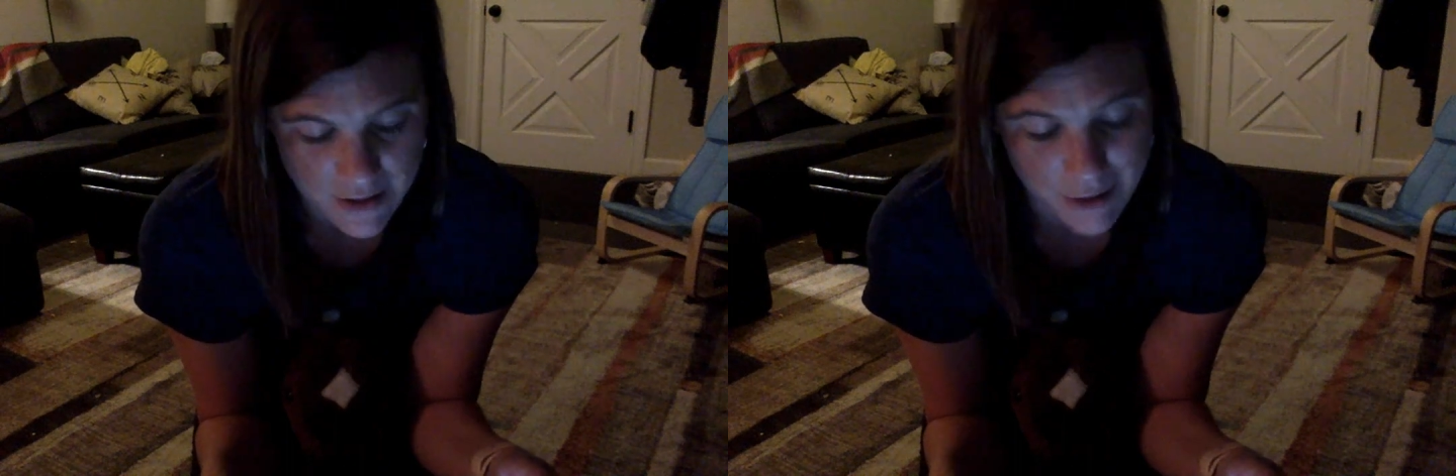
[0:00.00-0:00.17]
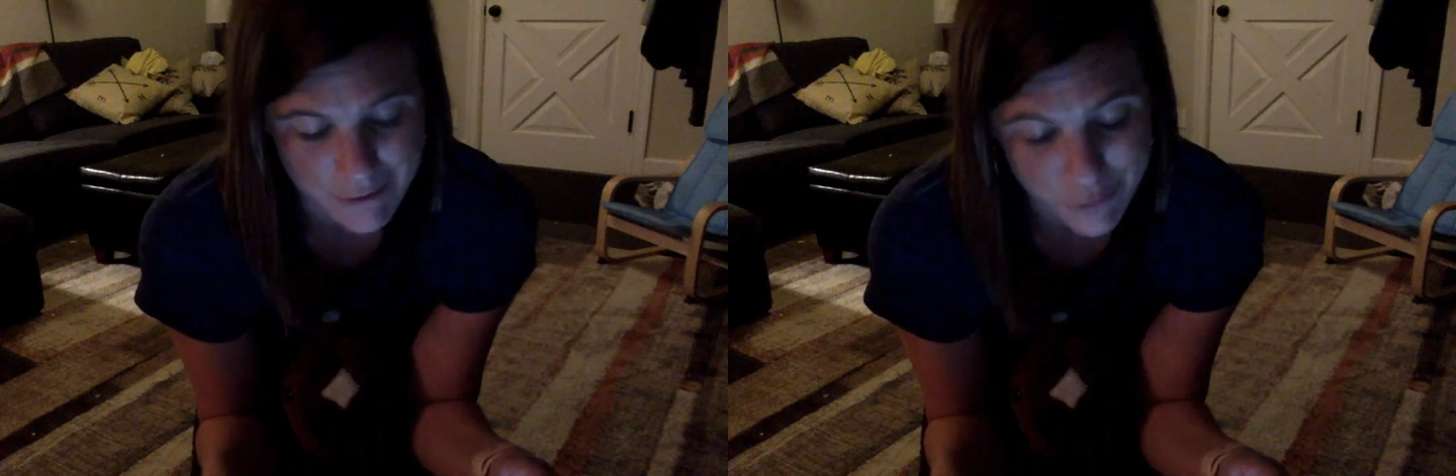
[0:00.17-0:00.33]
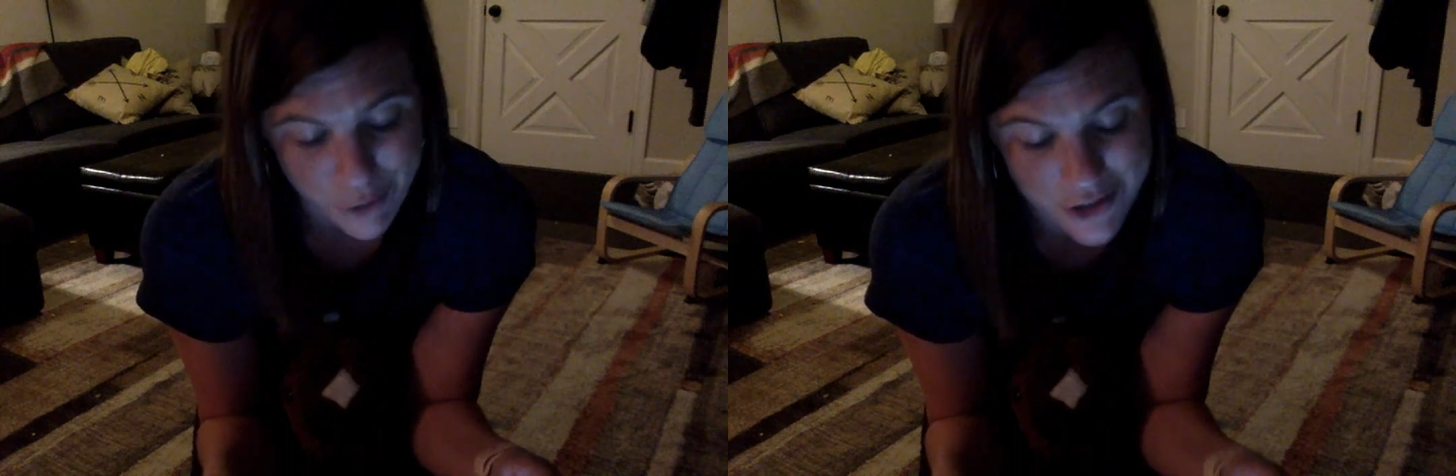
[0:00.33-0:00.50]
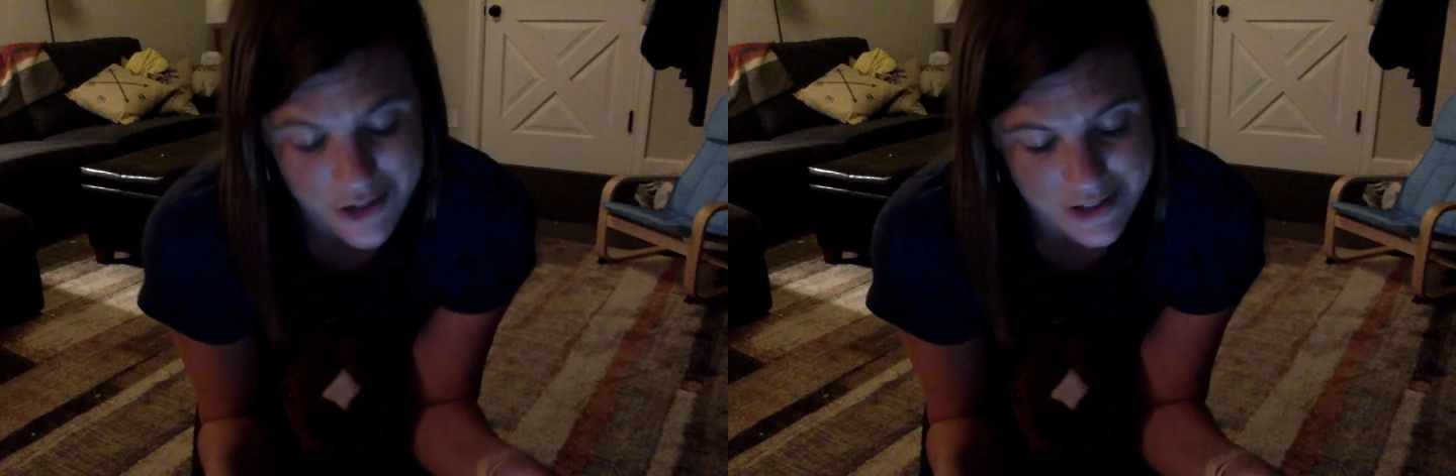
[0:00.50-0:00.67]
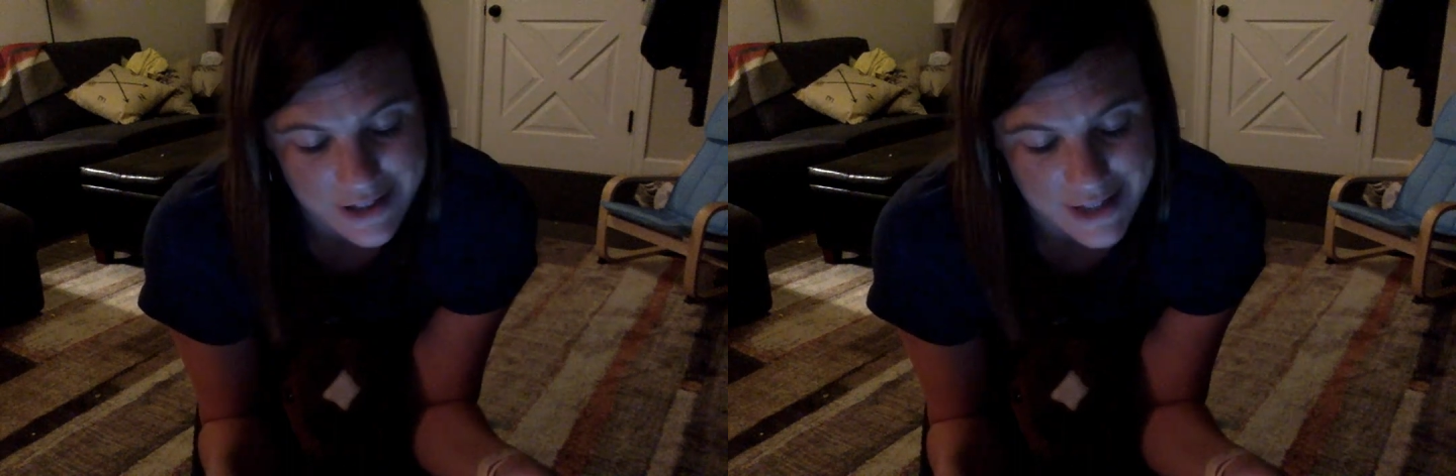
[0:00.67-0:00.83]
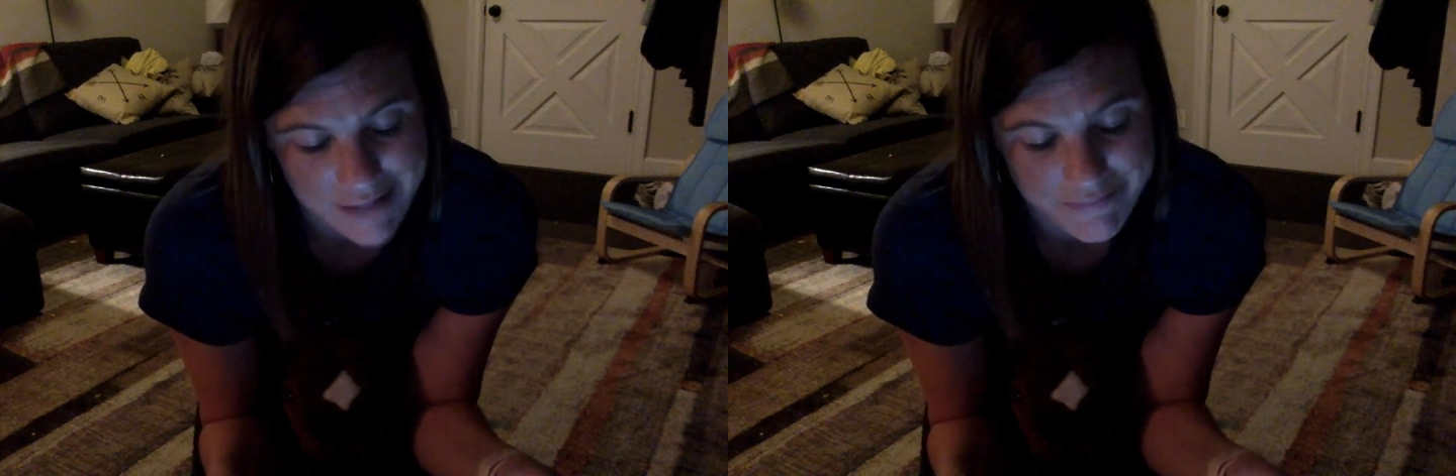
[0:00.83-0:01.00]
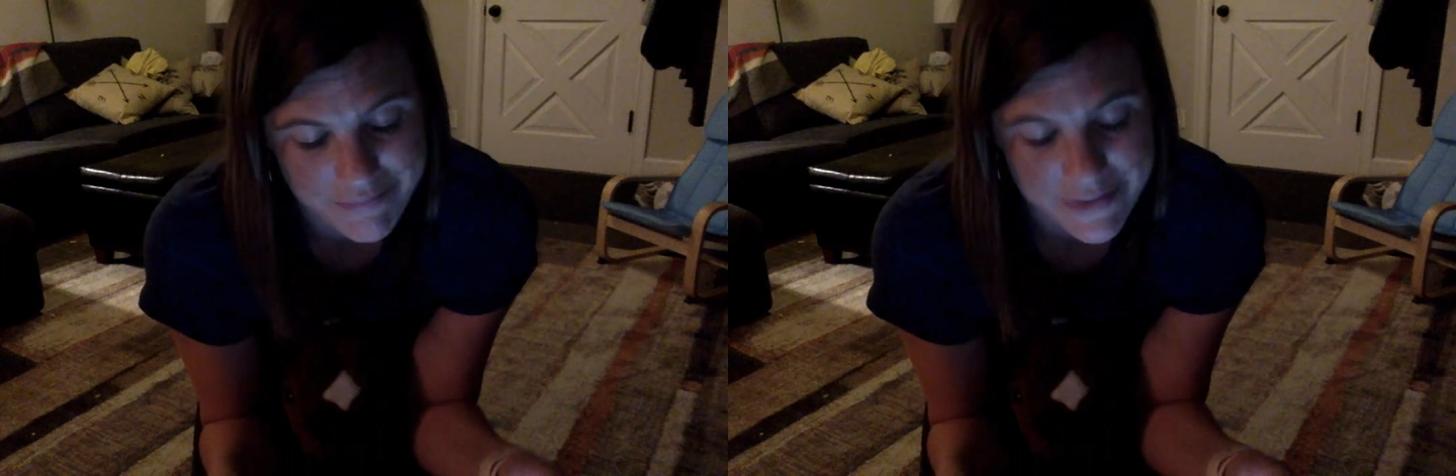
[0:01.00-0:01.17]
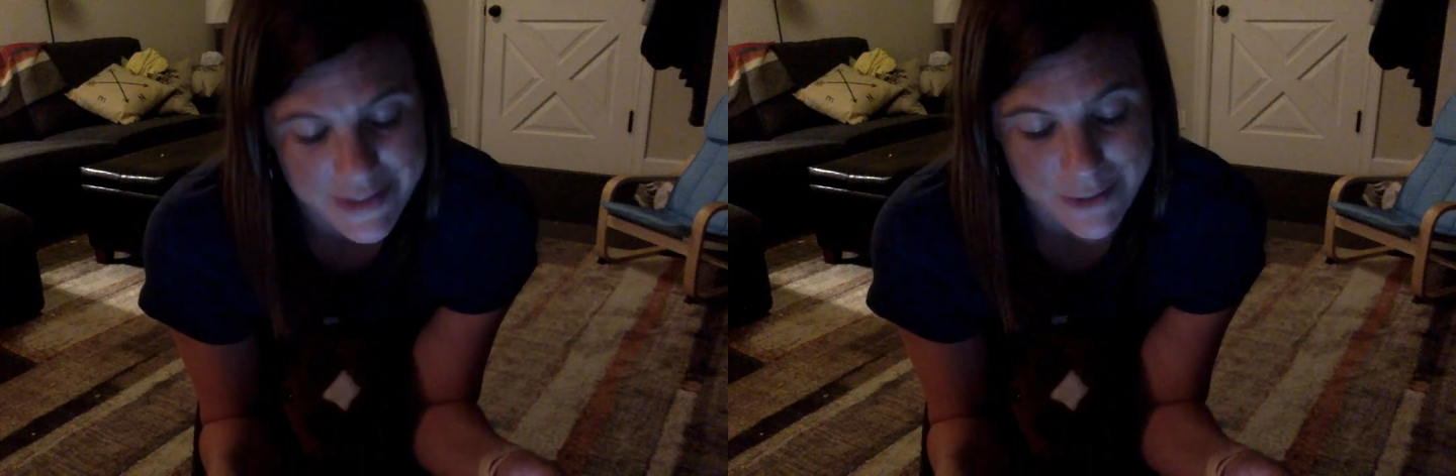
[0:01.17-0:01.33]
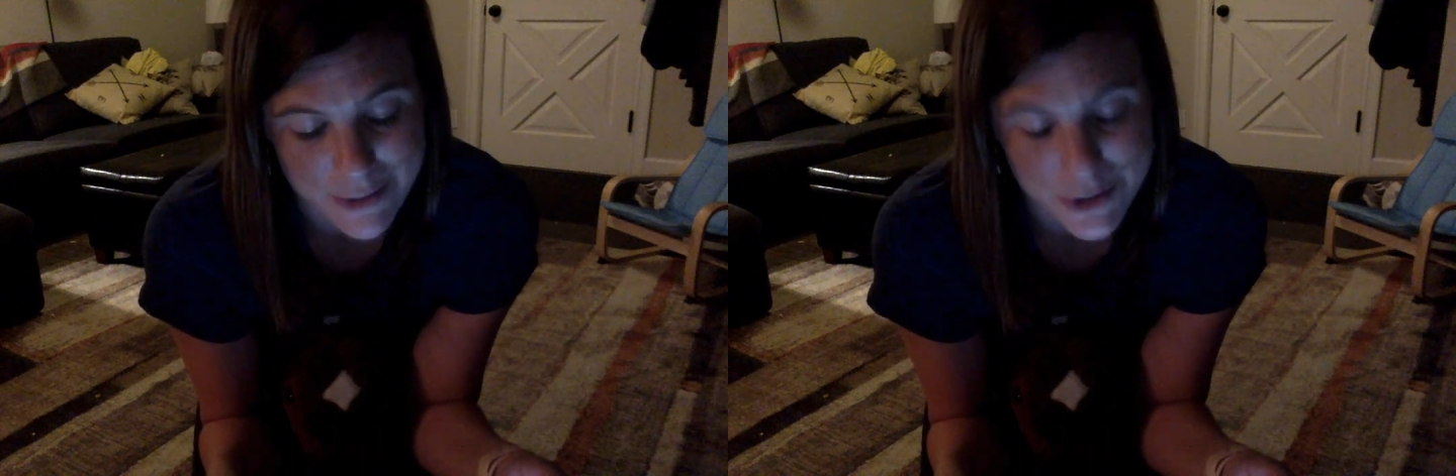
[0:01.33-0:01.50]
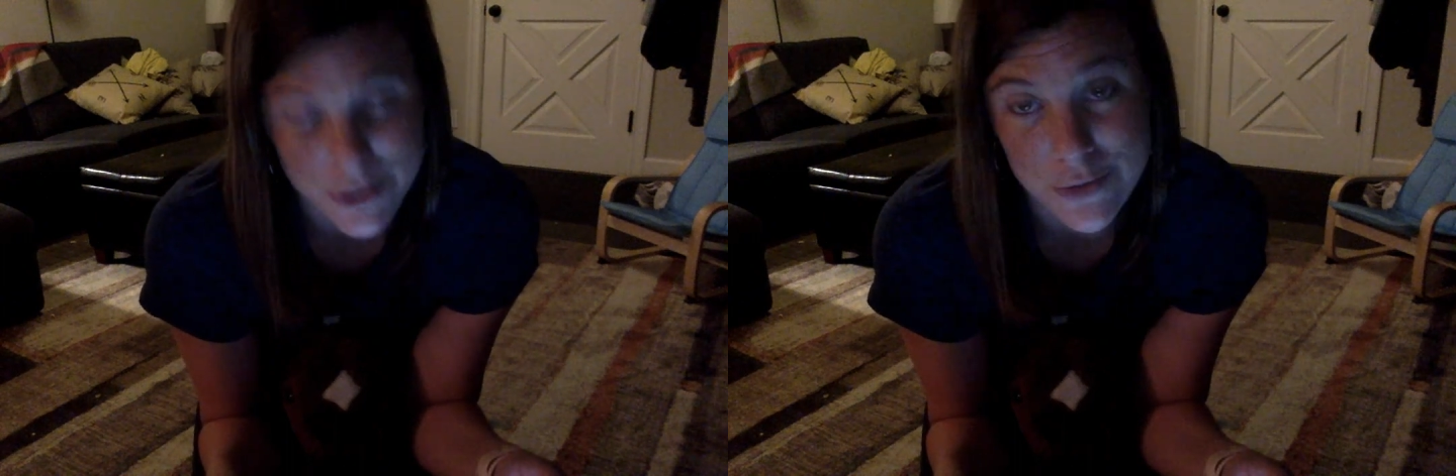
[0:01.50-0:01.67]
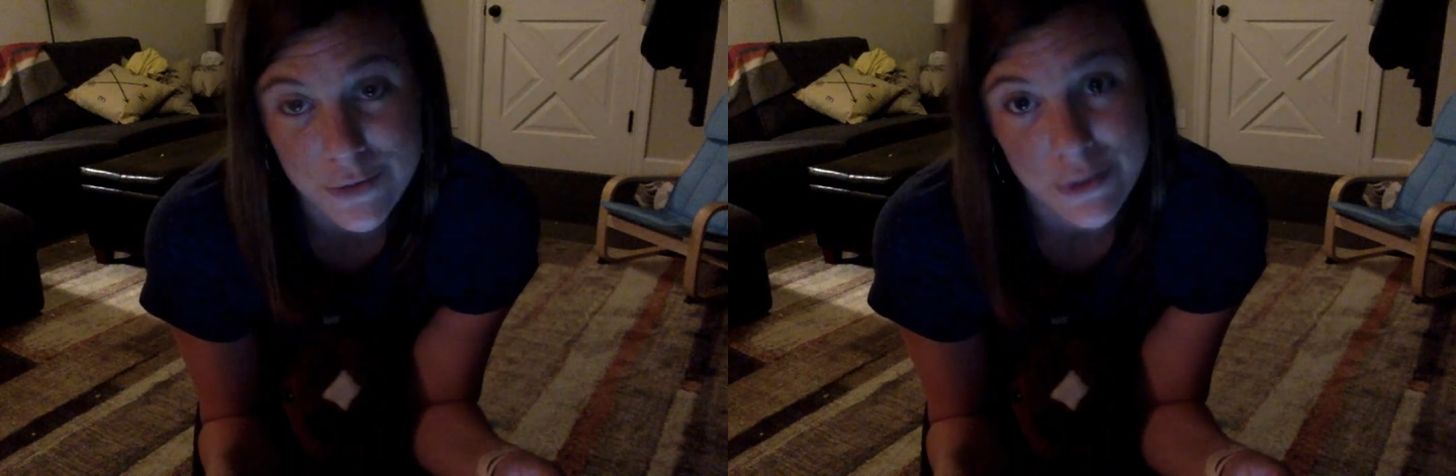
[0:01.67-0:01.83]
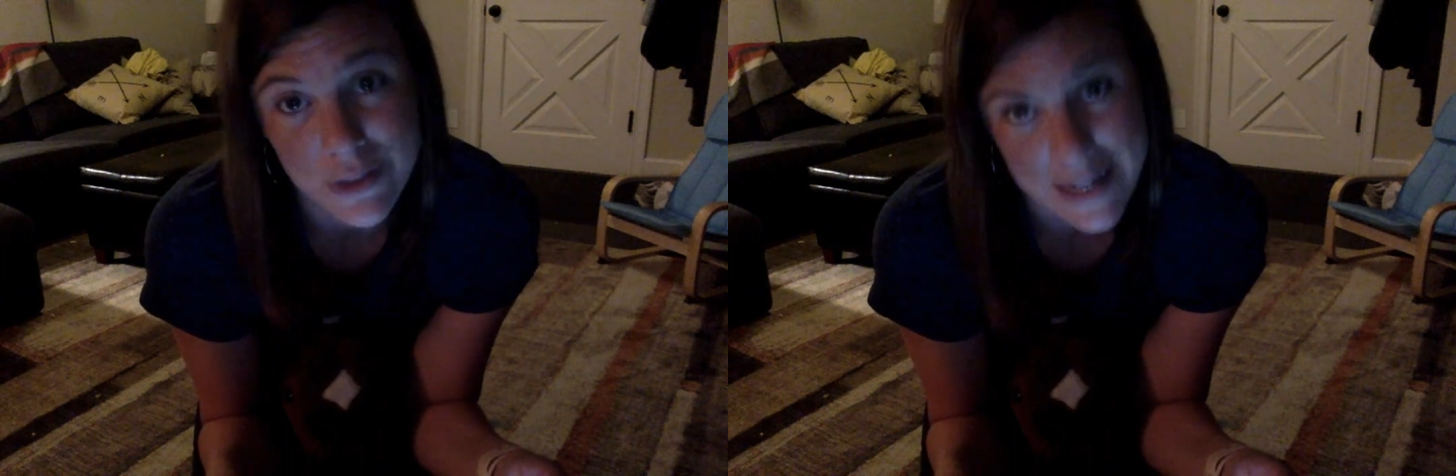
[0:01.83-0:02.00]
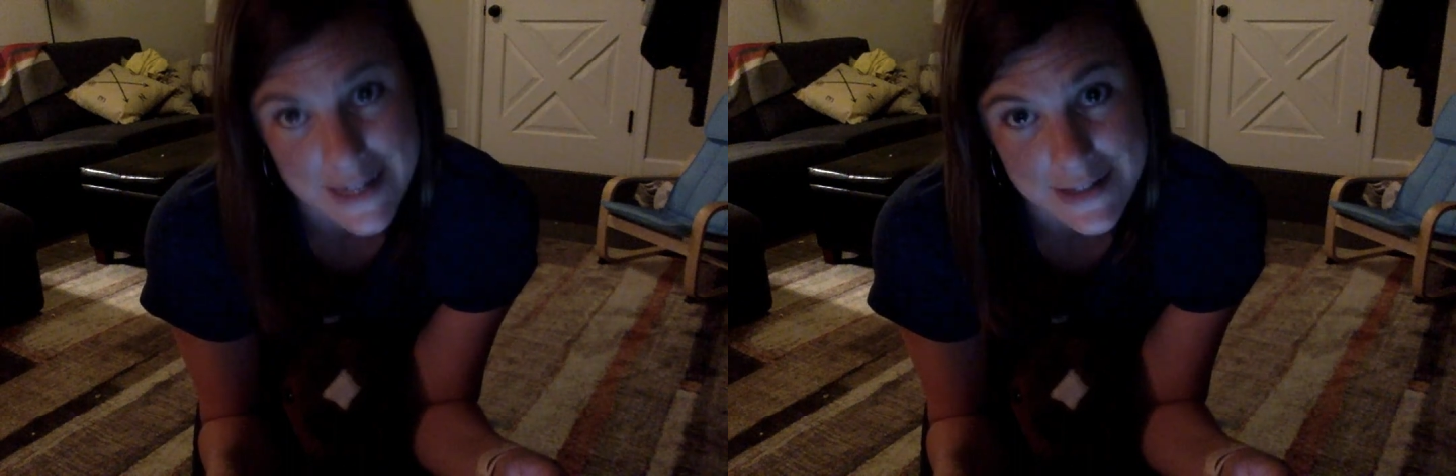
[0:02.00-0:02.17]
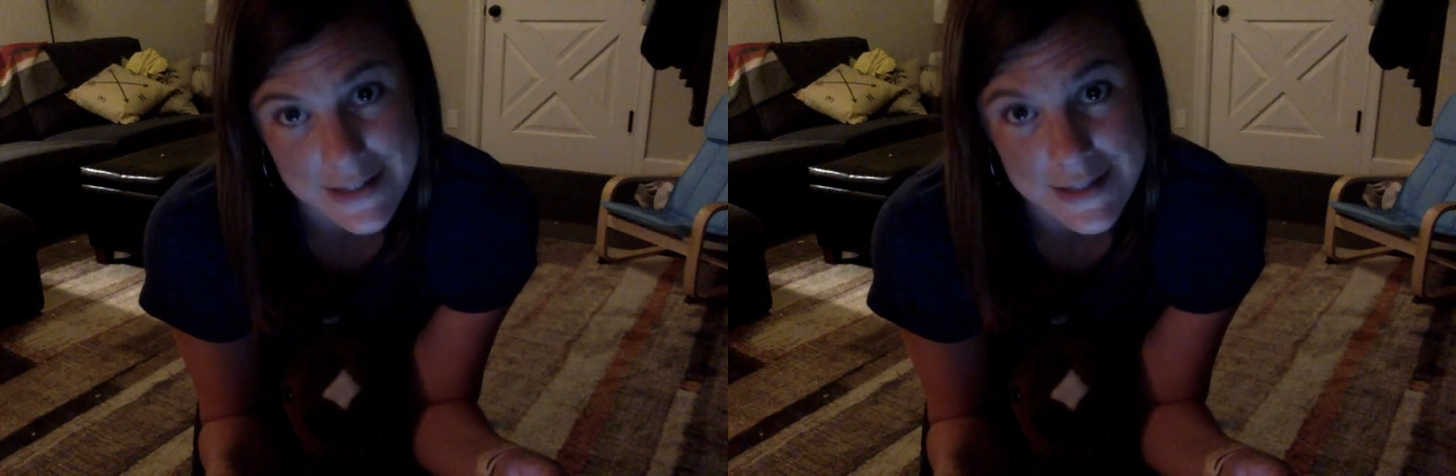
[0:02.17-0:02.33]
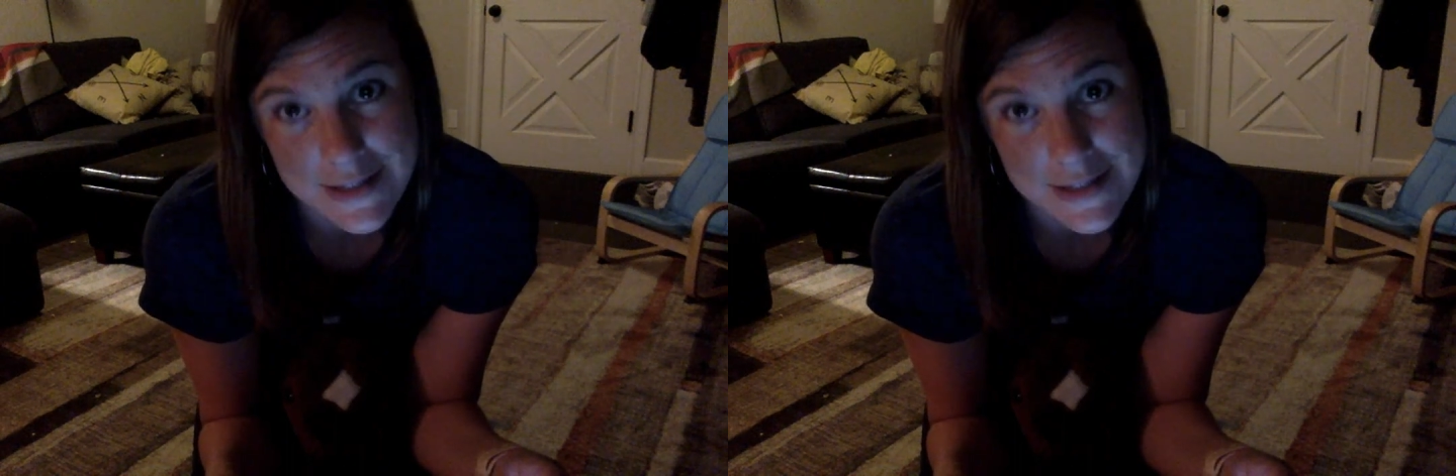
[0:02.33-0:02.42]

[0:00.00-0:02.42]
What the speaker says: Unfortunately, they were too late